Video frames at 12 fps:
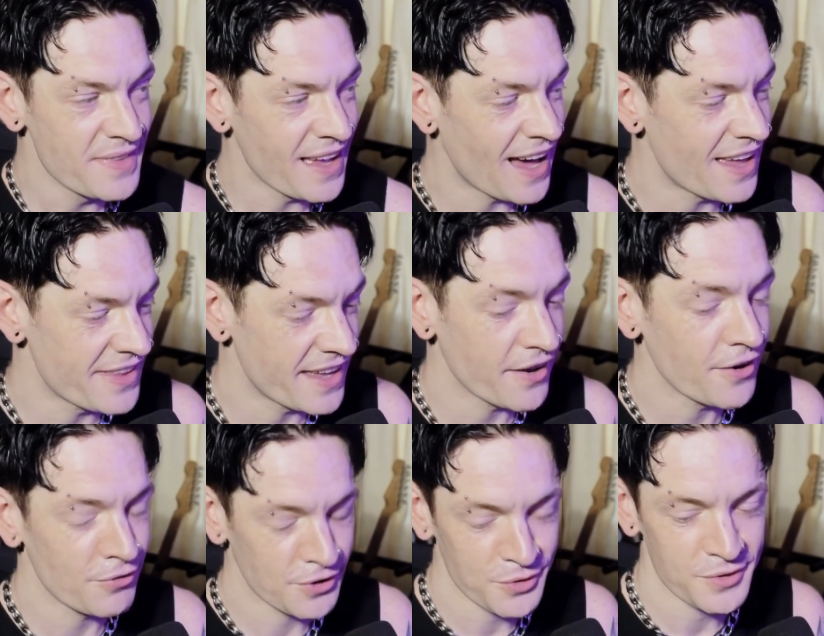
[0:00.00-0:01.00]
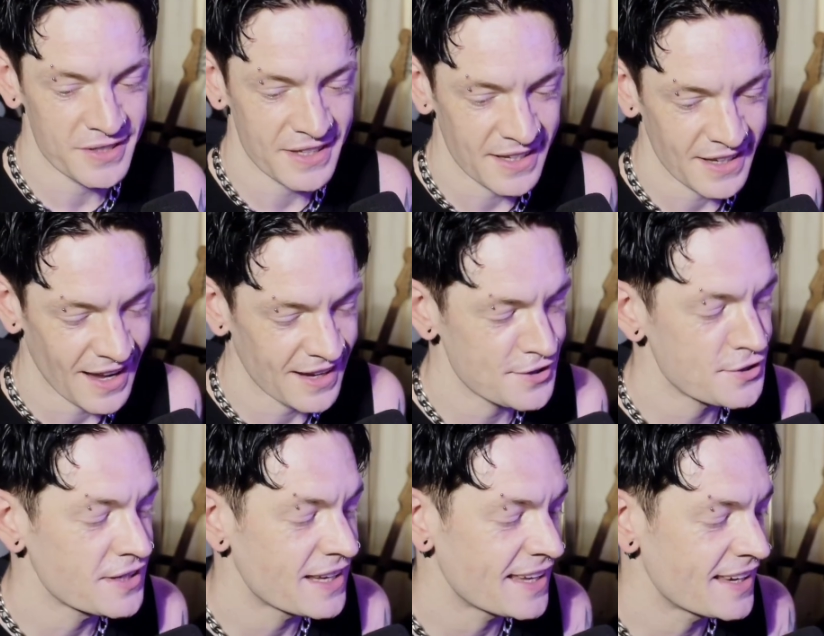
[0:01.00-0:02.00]
and then I recorded it, and you
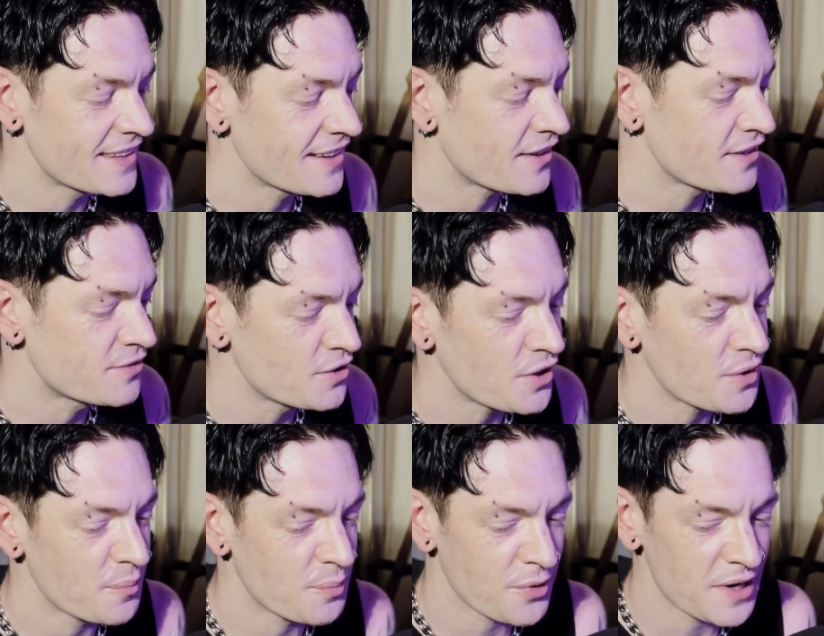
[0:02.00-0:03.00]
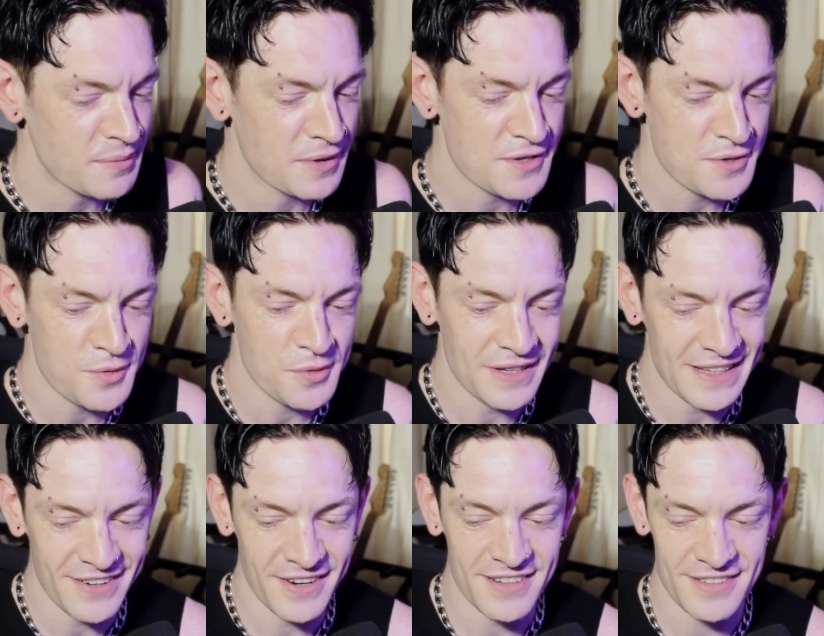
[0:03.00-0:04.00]
can hear that I've got pretty much all the
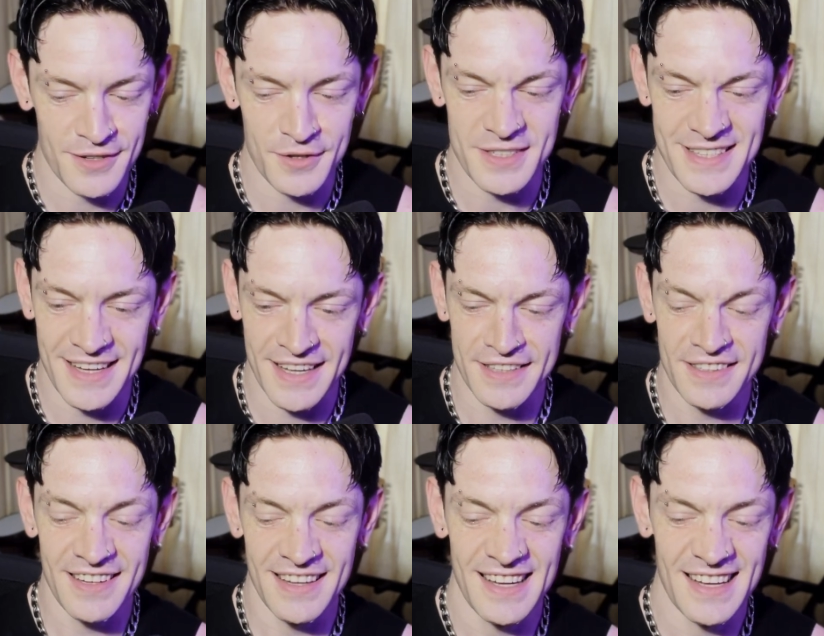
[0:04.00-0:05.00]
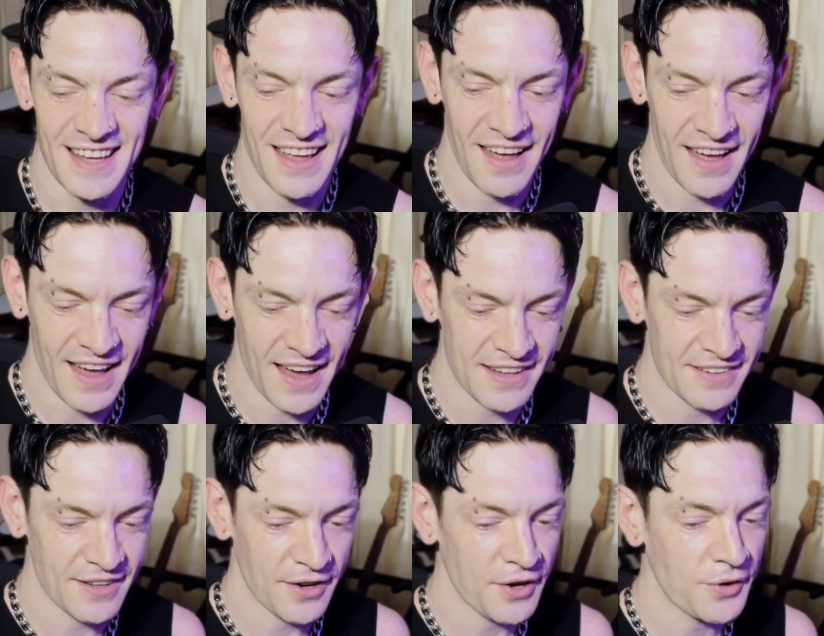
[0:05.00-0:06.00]
lyrics locked in and
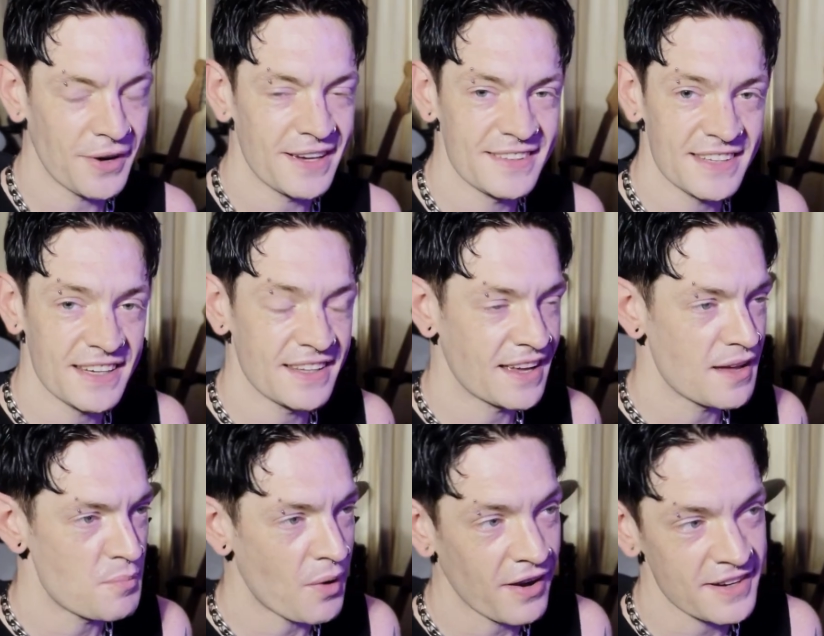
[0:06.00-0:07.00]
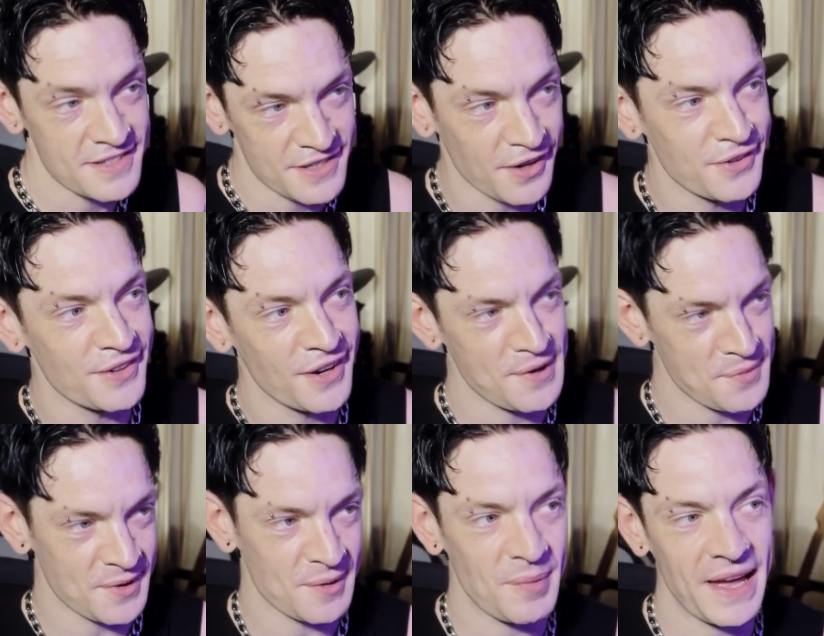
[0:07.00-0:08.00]
the whole idea there, but I don't know
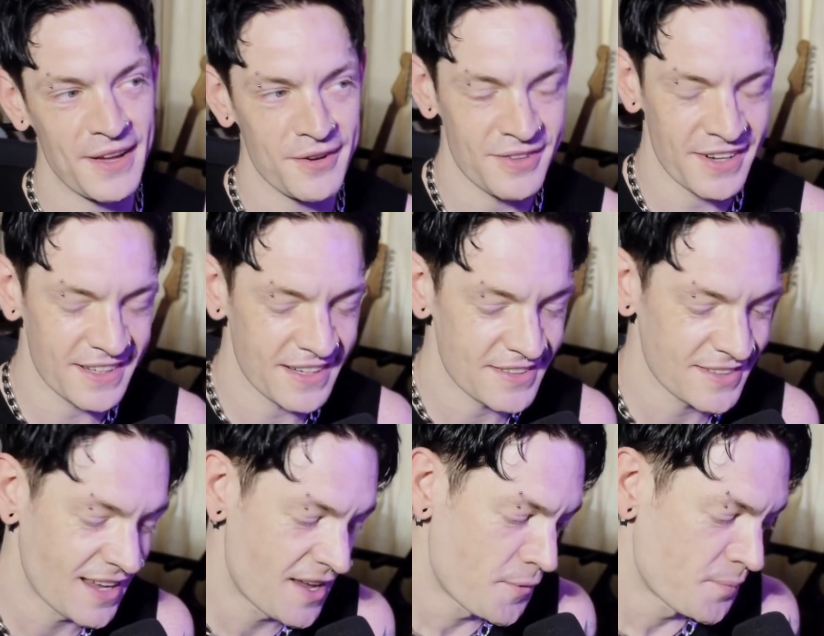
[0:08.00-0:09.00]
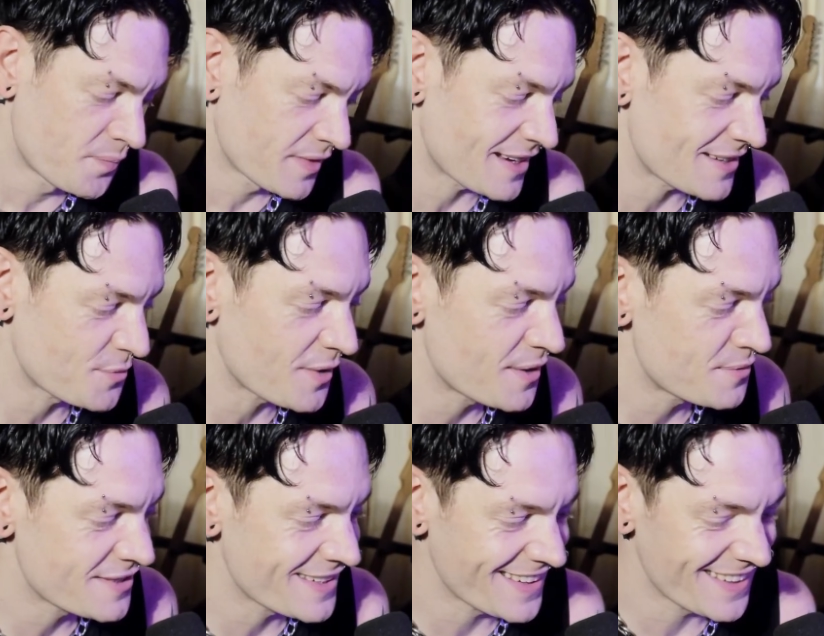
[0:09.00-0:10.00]
what the payoff line is. That's why I'm
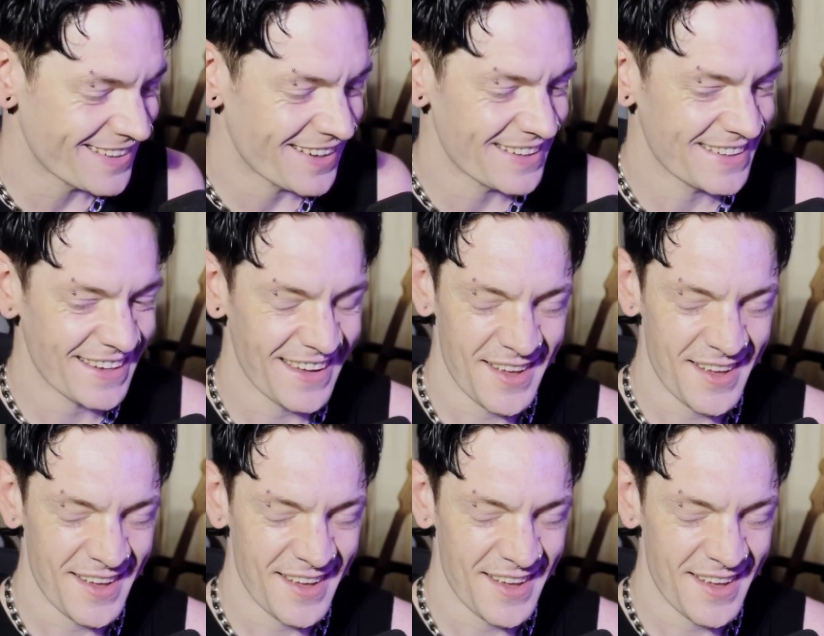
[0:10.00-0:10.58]
singing like,